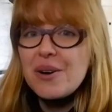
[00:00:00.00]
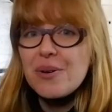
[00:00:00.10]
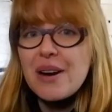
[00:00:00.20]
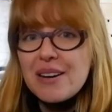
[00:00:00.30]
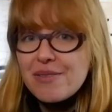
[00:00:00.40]

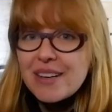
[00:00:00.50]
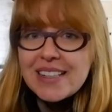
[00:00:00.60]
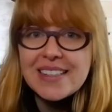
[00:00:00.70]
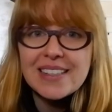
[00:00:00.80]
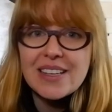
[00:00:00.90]

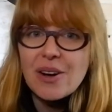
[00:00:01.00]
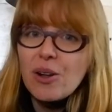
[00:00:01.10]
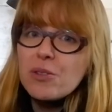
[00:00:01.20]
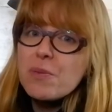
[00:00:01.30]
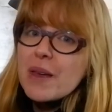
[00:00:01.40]
renovating the
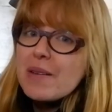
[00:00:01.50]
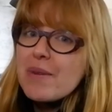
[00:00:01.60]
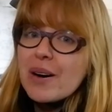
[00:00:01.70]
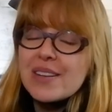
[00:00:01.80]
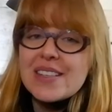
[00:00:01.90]
old pig
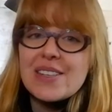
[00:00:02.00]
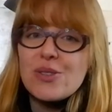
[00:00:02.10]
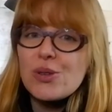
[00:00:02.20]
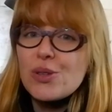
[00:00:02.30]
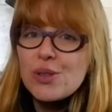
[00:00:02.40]
barns
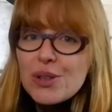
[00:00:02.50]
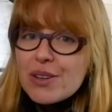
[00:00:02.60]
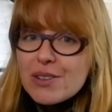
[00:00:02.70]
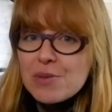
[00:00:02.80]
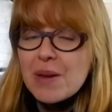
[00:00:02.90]
into
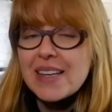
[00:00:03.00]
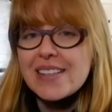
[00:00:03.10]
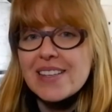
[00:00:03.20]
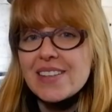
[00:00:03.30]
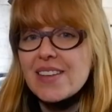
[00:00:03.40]
studio
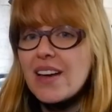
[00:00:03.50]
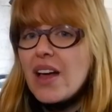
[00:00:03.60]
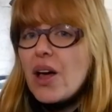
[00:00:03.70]
spaces,